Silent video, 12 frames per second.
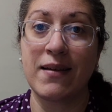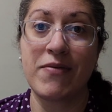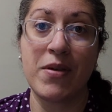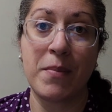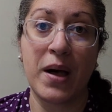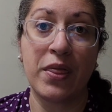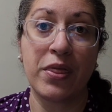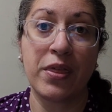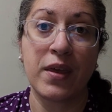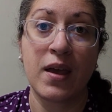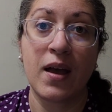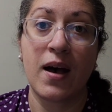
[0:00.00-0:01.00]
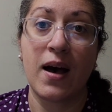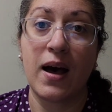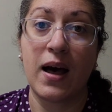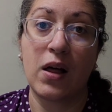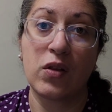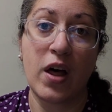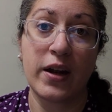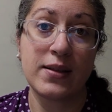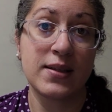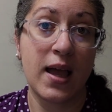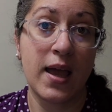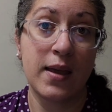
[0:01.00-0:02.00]
of the month. A lot of
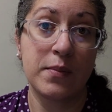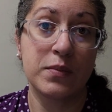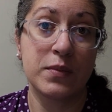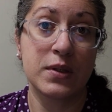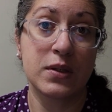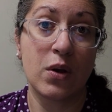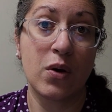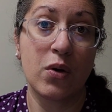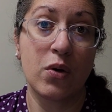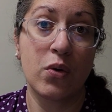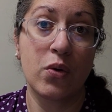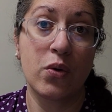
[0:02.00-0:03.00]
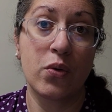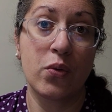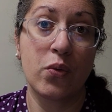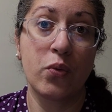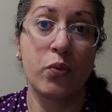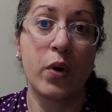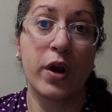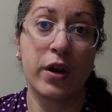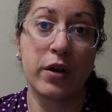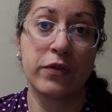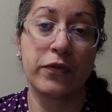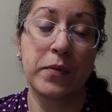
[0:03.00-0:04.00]
times
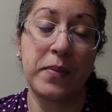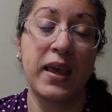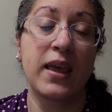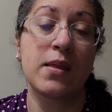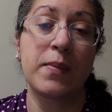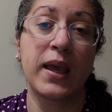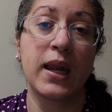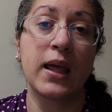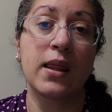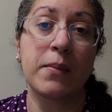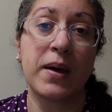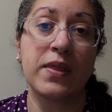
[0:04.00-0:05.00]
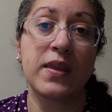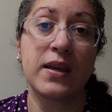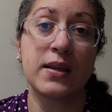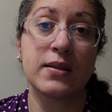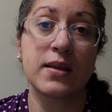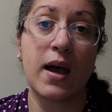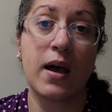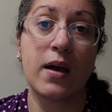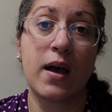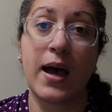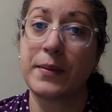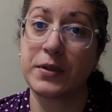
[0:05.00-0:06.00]
work for me in the beginning of the month is
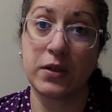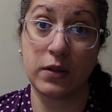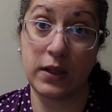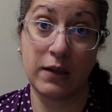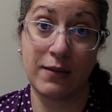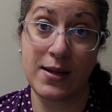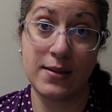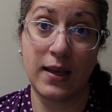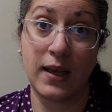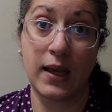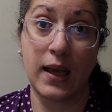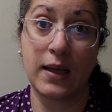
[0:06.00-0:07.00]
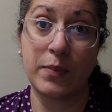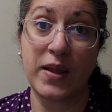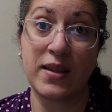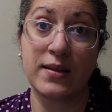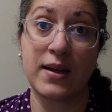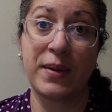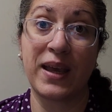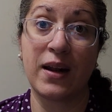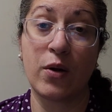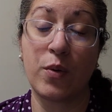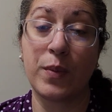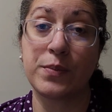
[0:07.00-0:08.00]
absolutely crazy, and by the time I get
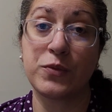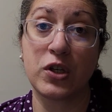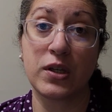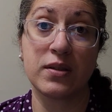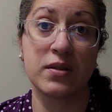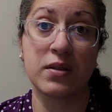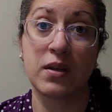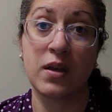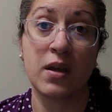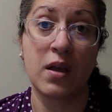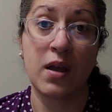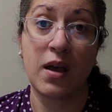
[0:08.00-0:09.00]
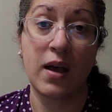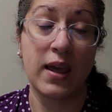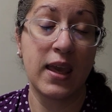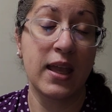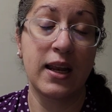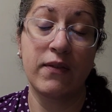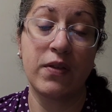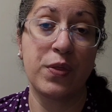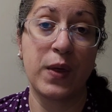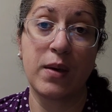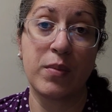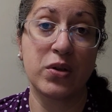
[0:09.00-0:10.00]
home I can't even
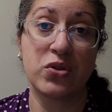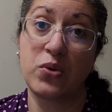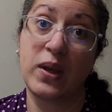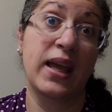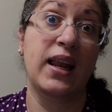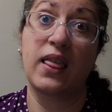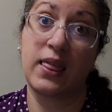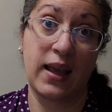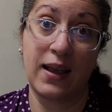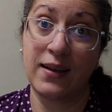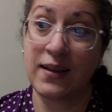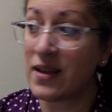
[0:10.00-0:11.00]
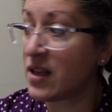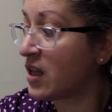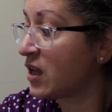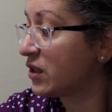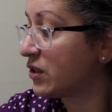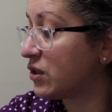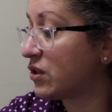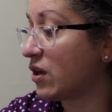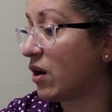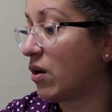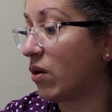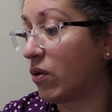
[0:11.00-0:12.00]
think about doing anything.
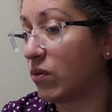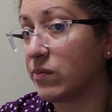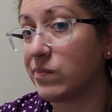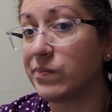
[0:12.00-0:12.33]
So